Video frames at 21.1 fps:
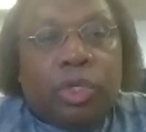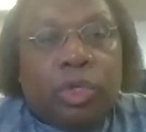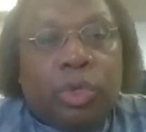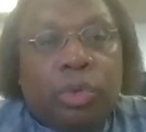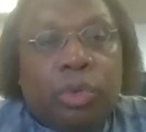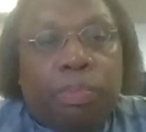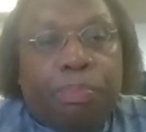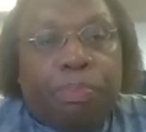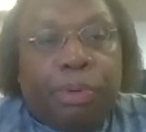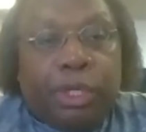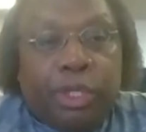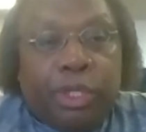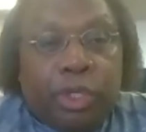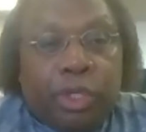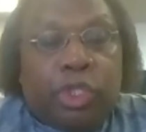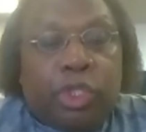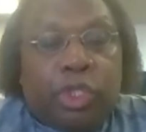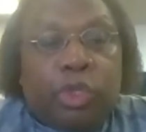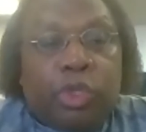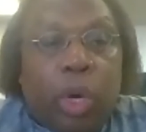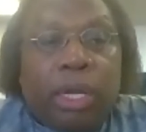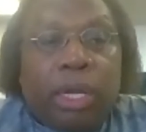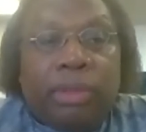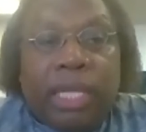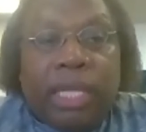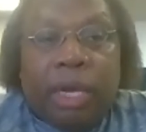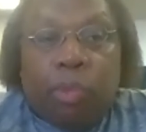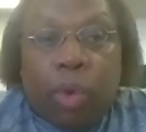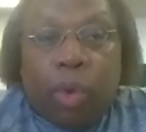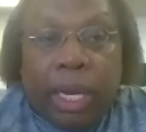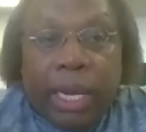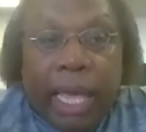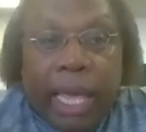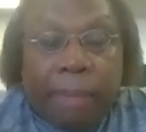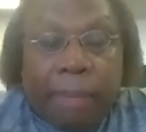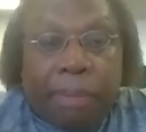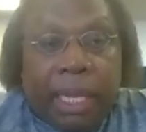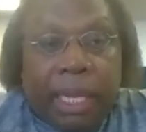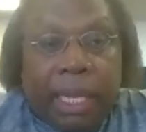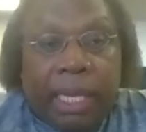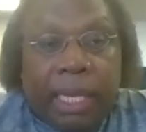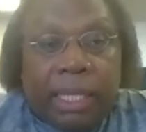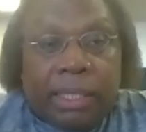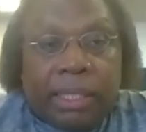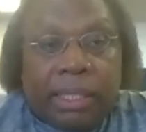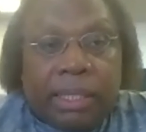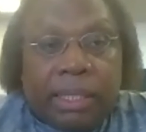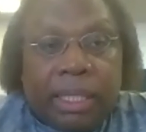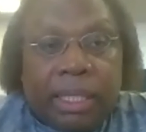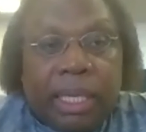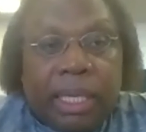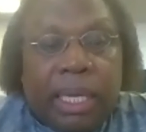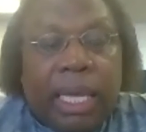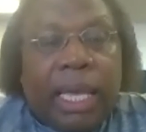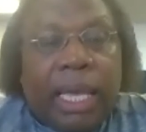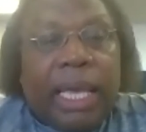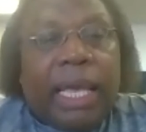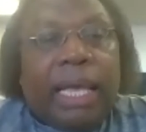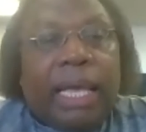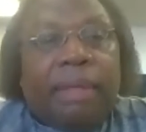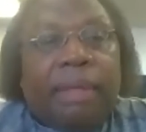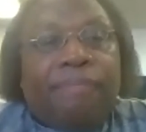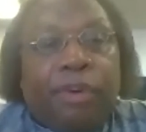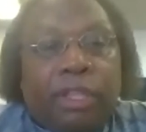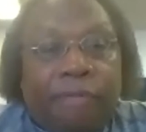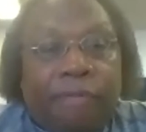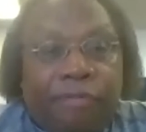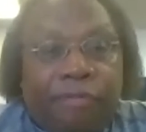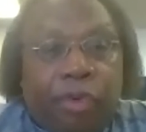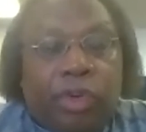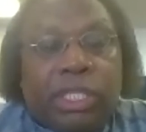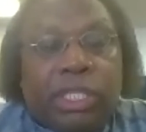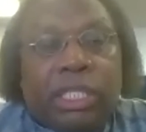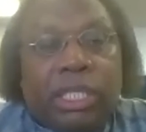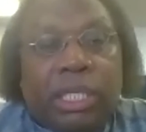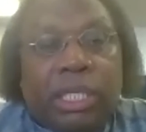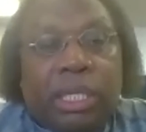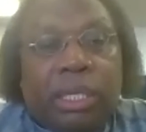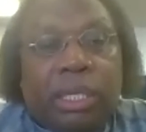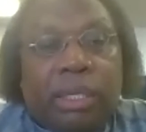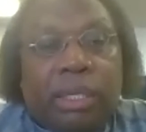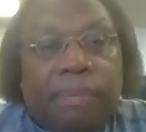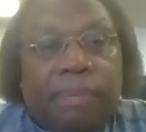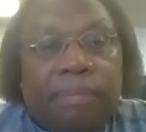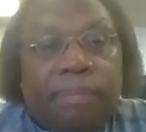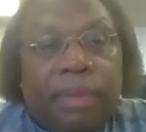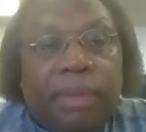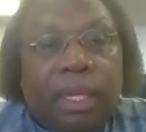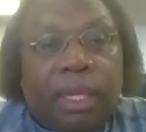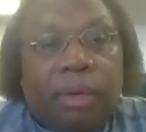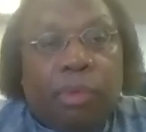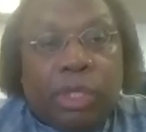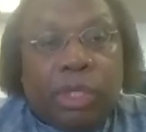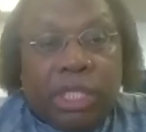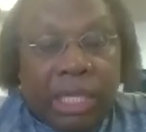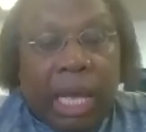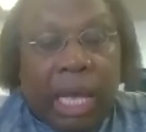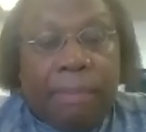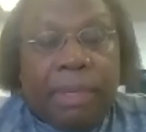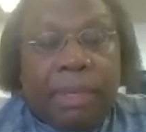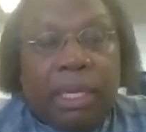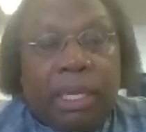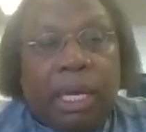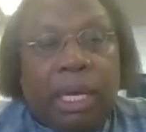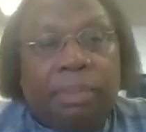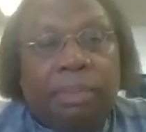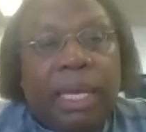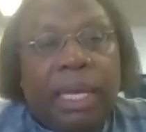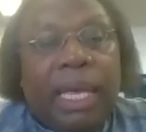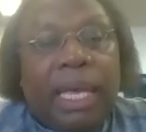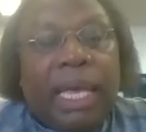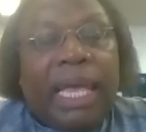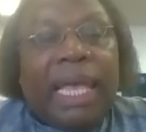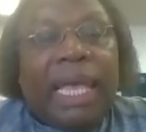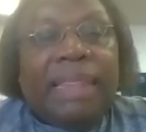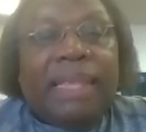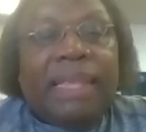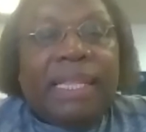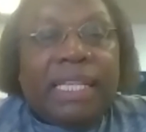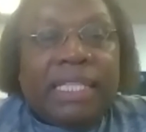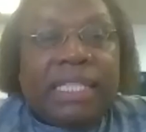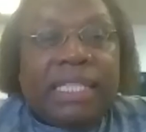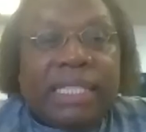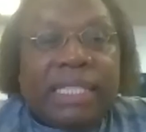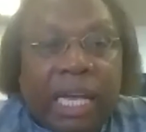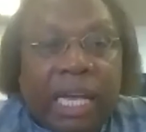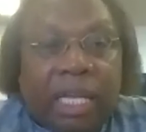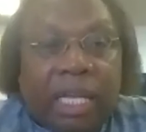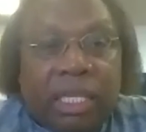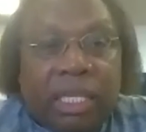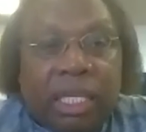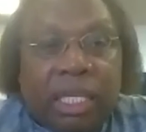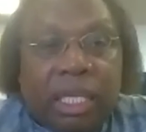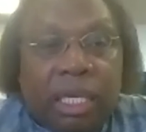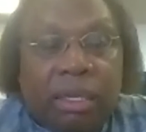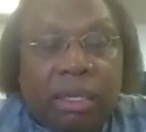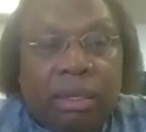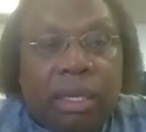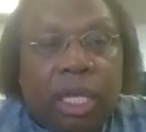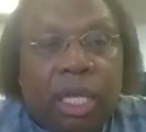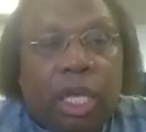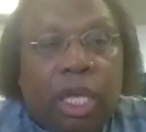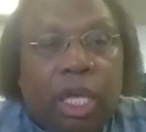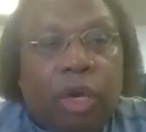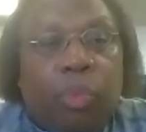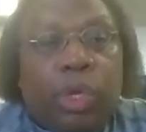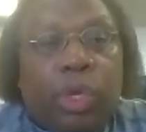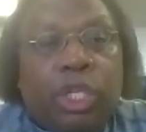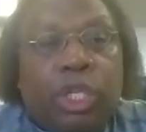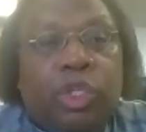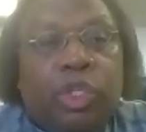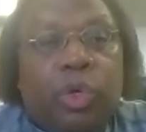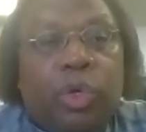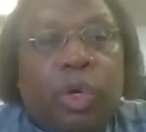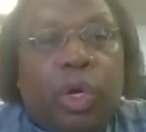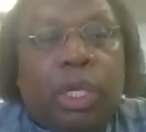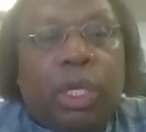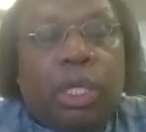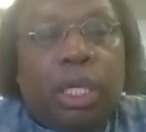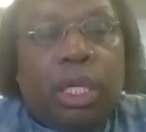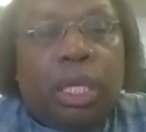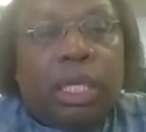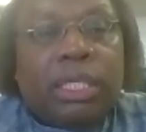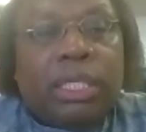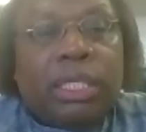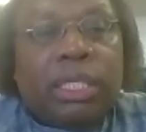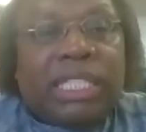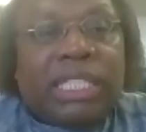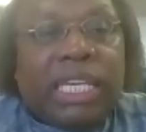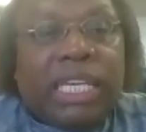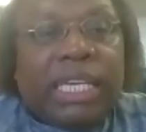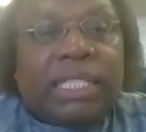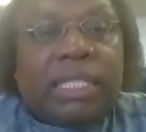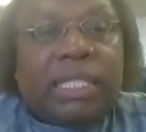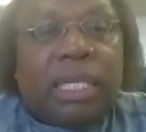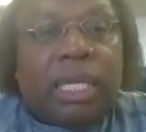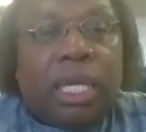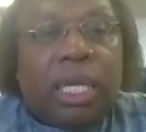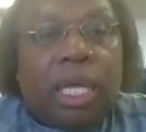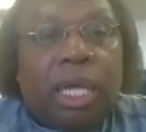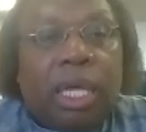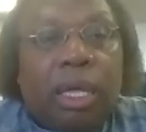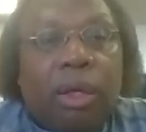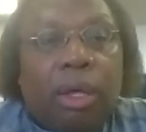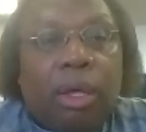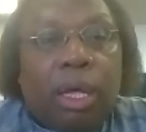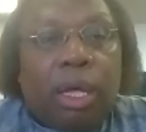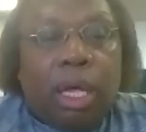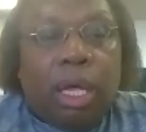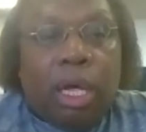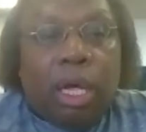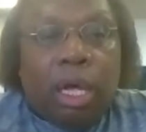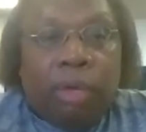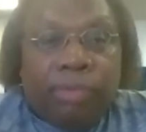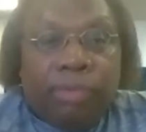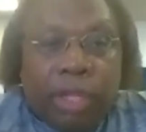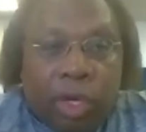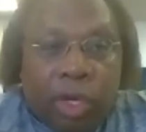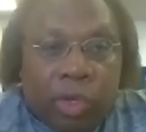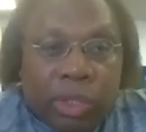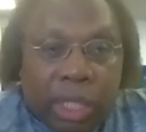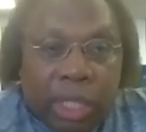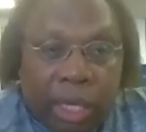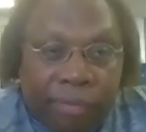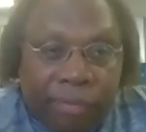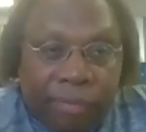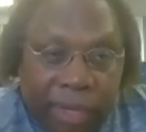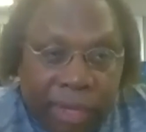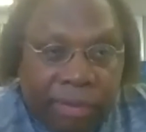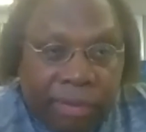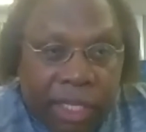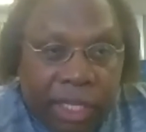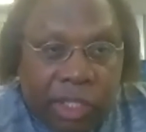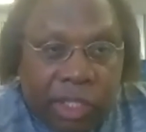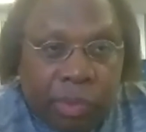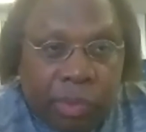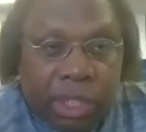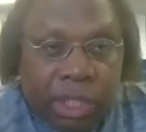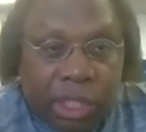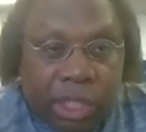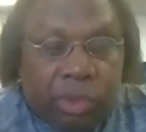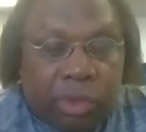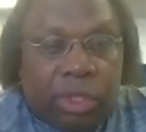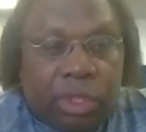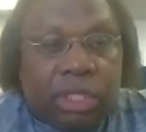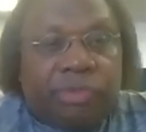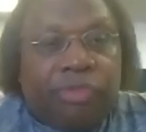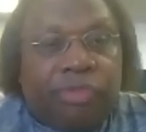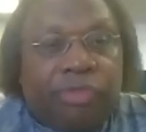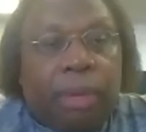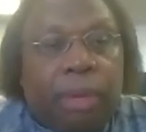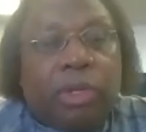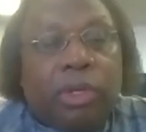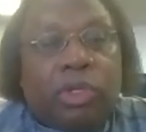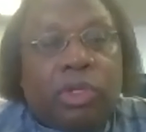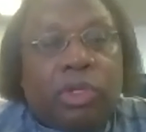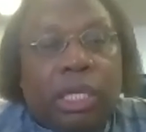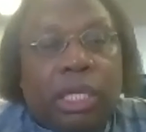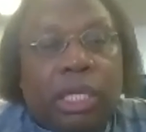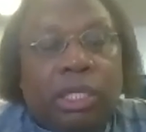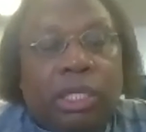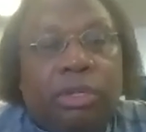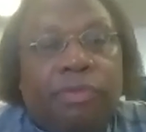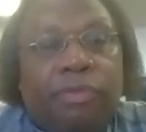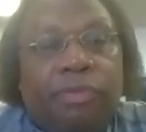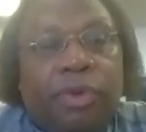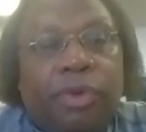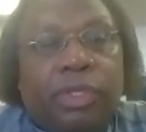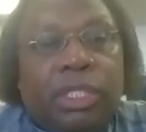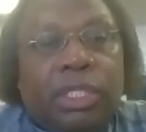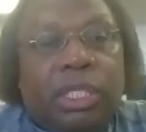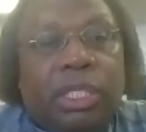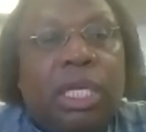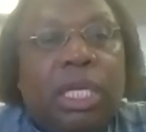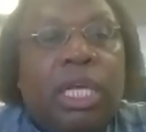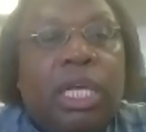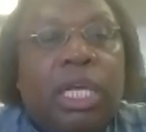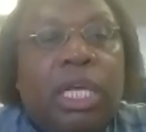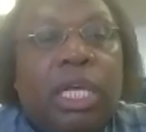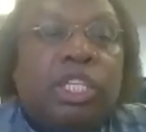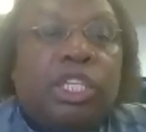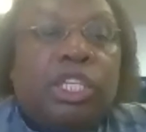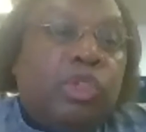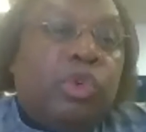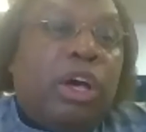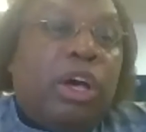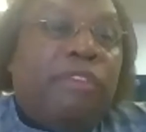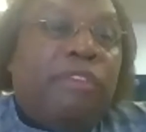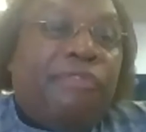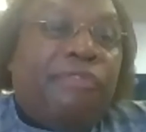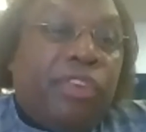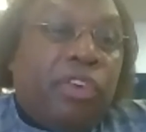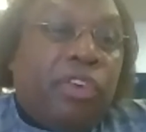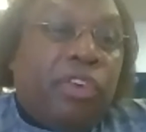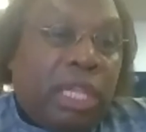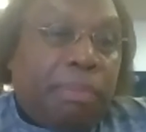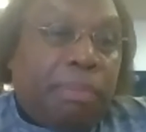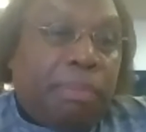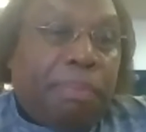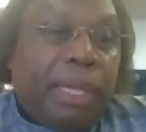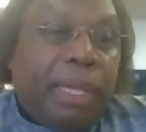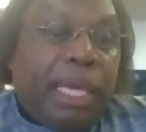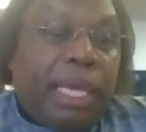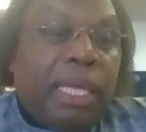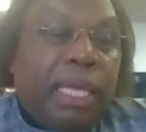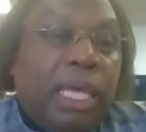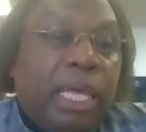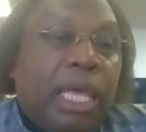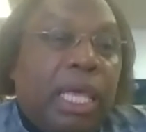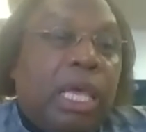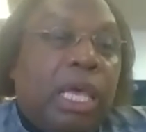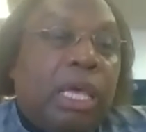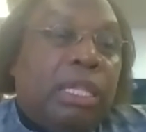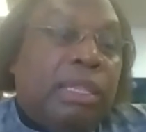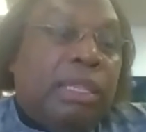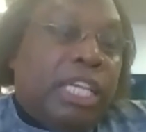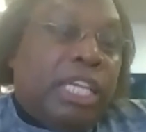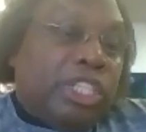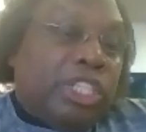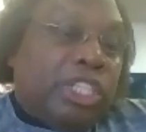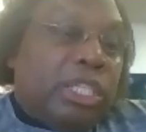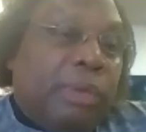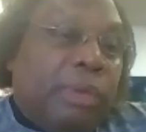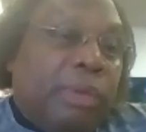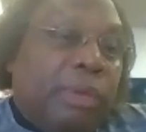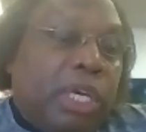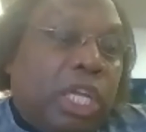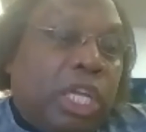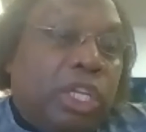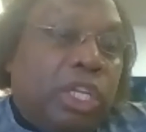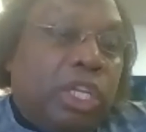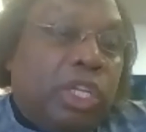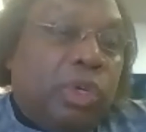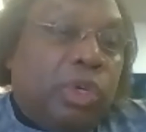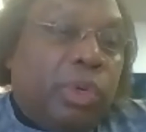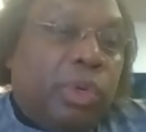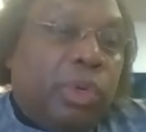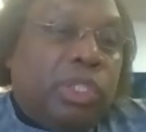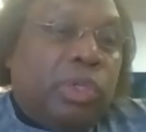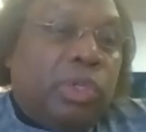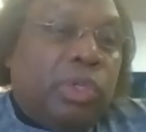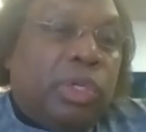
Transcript: to produce one of their one-act plays for the first year, which is coming up. And then the second year, we're doing 6 of those individual students from those college universities to do a full-length play. The initial thing we're going to do